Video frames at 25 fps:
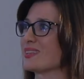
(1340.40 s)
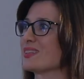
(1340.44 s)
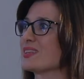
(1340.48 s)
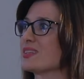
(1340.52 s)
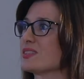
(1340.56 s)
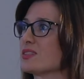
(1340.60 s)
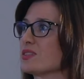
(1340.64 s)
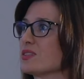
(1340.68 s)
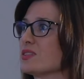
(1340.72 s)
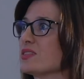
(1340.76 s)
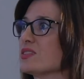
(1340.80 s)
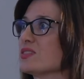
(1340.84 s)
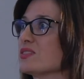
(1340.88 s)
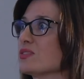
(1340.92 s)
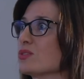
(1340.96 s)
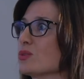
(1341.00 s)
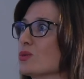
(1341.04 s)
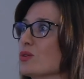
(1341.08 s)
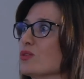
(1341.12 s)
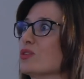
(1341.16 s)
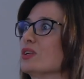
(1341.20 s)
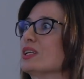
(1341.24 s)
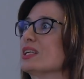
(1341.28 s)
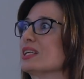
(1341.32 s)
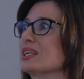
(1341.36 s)
and there's these
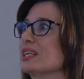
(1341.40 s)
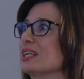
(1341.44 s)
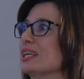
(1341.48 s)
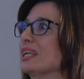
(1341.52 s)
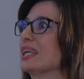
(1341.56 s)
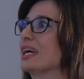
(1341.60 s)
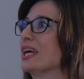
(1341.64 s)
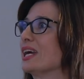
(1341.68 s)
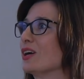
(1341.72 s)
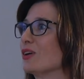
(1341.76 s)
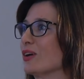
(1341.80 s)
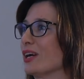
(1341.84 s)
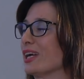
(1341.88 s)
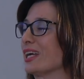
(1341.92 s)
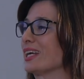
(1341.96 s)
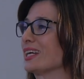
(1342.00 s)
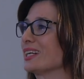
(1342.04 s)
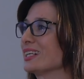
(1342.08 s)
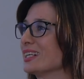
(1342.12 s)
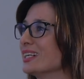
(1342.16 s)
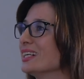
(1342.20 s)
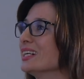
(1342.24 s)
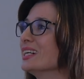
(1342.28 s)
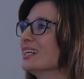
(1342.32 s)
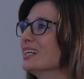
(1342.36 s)
sort of
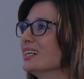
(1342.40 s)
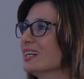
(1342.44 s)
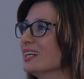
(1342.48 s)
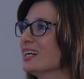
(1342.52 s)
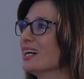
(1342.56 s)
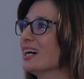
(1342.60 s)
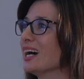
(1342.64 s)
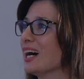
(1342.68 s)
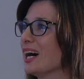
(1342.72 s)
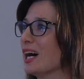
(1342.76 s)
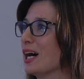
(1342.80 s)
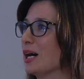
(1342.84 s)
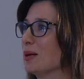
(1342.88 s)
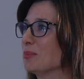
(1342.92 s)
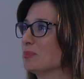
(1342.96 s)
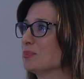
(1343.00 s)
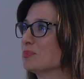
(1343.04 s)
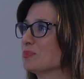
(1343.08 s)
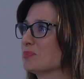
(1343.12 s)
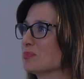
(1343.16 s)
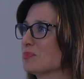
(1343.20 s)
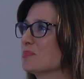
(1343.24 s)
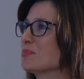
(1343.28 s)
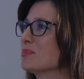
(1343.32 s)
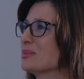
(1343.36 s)
glaring
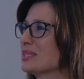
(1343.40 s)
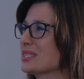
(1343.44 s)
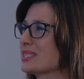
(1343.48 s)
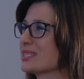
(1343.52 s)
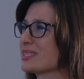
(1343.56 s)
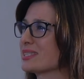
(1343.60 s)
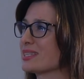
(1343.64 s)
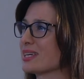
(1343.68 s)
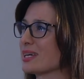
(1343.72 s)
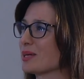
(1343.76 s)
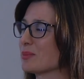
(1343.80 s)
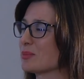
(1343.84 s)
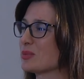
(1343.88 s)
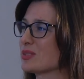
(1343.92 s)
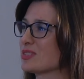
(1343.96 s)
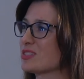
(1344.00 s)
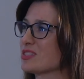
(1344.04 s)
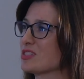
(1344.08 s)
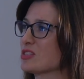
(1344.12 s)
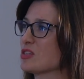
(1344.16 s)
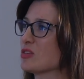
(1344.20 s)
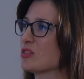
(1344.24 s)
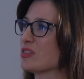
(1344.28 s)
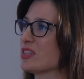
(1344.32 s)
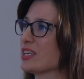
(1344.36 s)
missteps.
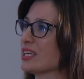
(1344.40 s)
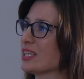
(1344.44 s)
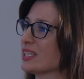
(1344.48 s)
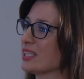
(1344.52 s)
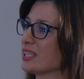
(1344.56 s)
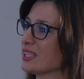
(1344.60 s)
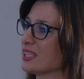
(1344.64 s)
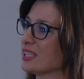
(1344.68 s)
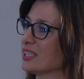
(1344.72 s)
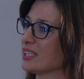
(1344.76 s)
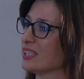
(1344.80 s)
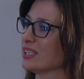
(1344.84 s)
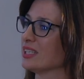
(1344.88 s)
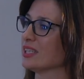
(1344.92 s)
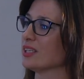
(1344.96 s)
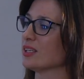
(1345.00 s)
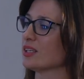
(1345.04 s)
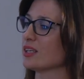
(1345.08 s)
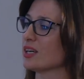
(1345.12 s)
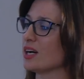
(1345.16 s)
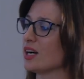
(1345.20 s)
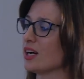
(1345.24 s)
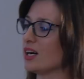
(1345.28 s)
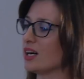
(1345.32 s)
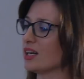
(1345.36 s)
Do you think,
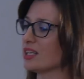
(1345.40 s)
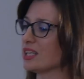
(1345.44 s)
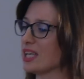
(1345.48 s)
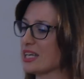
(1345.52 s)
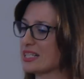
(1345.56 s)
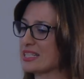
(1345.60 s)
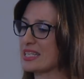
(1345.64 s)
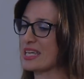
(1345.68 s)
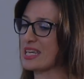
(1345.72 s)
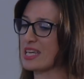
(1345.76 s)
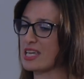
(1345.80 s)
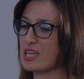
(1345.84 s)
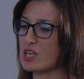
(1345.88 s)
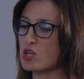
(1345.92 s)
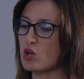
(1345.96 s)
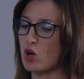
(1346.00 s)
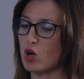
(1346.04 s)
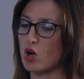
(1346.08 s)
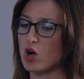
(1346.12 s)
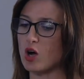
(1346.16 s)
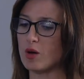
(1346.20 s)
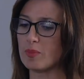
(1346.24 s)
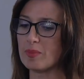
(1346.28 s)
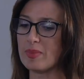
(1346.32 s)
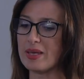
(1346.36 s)
I'd like to hear your
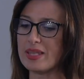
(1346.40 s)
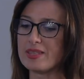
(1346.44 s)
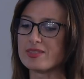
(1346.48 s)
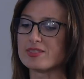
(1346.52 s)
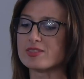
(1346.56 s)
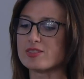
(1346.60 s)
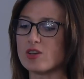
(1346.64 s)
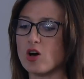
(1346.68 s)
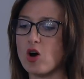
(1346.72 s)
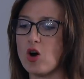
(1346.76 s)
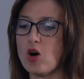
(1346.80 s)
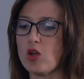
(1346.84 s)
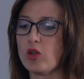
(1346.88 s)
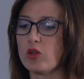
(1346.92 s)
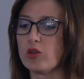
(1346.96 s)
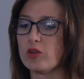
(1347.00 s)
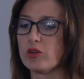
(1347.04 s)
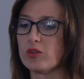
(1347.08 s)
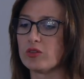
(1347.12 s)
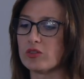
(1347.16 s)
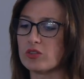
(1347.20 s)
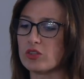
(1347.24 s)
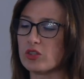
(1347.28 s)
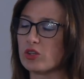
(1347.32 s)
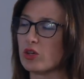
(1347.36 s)
comments
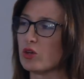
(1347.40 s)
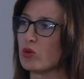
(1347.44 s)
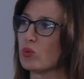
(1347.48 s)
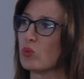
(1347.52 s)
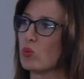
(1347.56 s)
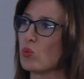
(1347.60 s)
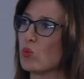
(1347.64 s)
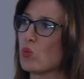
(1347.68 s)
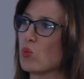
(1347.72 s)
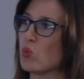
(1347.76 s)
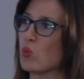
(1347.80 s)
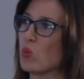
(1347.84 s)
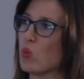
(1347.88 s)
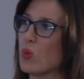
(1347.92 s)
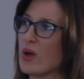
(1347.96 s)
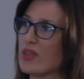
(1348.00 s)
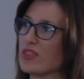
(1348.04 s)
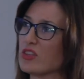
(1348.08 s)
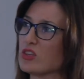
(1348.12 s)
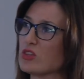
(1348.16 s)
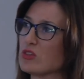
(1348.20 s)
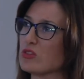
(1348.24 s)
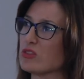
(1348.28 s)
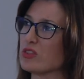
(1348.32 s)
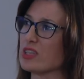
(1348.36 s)
on, you know,
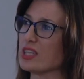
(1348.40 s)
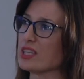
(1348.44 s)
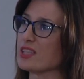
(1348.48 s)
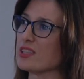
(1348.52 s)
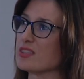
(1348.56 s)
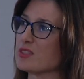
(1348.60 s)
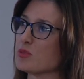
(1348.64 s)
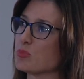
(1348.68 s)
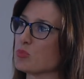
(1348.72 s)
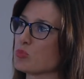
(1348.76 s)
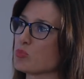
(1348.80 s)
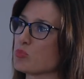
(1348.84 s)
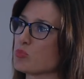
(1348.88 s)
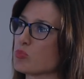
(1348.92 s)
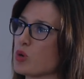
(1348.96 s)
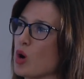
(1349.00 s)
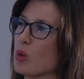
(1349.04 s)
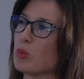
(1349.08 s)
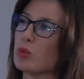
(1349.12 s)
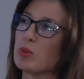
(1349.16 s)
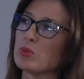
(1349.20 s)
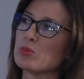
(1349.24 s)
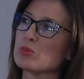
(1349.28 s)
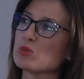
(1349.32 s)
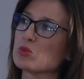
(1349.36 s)
whether you think it's
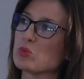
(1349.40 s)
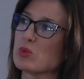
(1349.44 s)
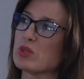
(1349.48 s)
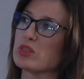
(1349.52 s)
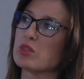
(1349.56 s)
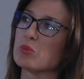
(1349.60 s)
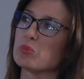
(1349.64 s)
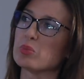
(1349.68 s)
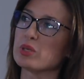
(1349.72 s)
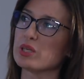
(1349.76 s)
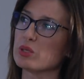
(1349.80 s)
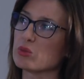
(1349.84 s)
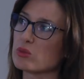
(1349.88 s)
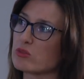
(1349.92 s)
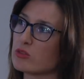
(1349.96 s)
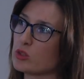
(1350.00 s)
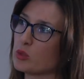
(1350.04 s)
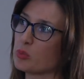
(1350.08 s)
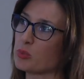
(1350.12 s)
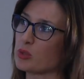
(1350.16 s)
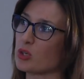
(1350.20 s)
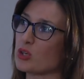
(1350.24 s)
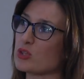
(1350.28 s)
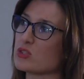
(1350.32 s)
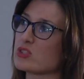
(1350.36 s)
problems with the peer
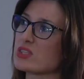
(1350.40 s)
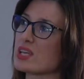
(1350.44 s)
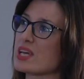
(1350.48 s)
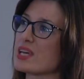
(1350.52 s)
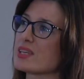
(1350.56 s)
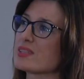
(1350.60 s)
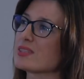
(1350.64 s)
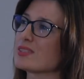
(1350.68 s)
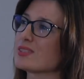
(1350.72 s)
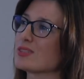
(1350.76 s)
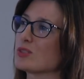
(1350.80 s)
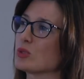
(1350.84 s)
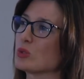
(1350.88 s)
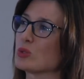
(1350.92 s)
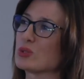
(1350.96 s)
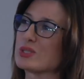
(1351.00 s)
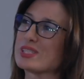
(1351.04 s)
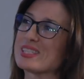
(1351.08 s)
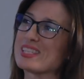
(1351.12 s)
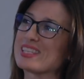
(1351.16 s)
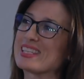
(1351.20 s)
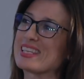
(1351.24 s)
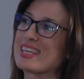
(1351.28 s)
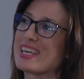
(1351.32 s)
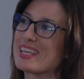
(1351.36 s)
review process or
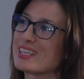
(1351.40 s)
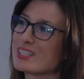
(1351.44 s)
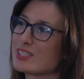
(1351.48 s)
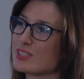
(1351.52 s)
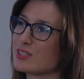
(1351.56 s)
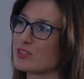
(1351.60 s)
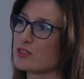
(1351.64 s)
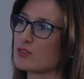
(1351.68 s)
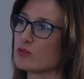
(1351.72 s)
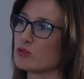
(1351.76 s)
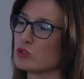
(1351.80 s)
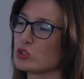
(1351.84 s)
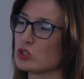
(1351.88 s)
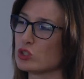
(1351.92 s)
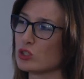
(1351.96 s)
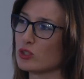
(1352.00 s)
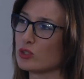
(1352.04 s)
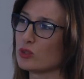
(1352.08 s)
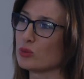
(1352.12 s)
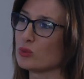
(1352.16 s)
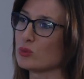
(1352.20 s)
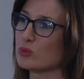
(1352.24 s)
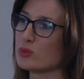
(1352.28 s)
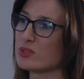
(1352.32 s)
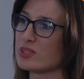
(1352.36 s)
is it the editors of
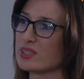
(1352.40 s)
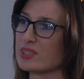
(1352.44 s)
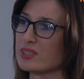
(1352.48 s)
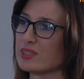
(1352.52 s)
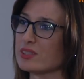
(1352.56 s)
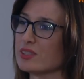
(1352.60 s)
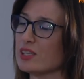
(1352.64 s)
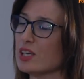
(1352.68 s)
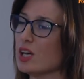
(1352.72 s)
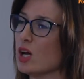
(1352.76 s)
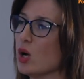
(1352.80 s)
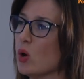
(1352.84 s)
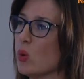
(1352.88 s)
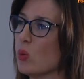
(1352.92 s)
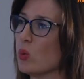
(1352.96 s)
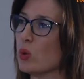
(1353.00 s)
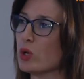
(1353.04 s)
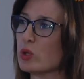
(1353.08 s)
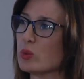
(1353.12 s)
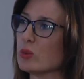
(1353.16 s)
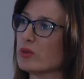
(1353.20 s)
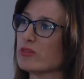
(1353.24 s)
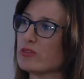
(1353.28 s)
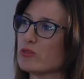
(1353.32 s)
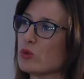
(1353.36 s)
journals that
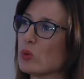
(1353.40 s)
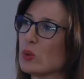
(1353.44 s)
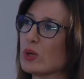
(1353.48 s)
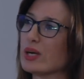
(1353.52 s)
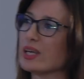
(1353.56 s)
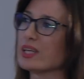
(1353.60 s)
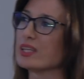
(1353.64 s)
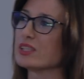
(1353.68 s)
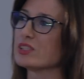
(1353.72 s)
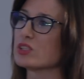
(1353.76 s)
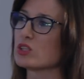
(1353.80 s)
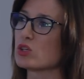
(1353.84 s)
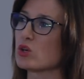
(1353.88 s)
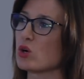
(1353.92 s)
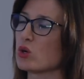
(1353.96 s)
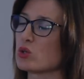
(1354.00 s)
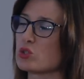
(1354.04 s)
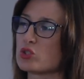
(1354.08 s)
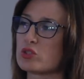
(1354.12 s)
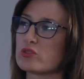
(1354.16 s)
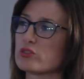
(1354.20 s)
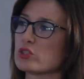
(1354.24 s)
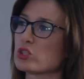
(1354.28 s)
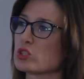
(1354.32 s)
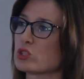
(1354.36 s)
want to avoid
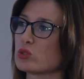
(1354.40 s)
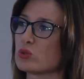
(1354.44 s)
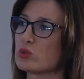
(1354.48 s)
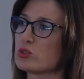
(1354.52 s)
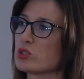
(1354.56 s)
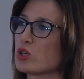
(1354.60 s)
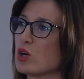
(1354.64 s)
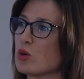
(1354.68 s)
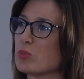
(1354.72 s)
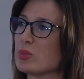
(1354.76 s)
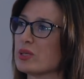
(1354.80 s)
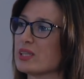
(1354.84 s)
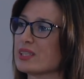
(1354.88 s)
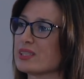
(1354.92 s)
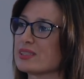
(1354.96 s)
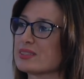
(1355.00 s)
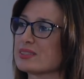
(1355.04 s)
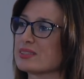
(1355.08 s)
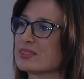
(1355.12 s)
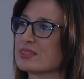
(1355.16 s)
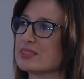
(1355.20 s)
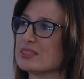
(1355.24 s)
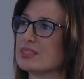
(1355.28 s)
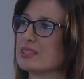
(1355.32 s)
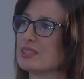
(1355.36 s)
controversial
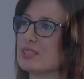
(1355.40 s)
topics?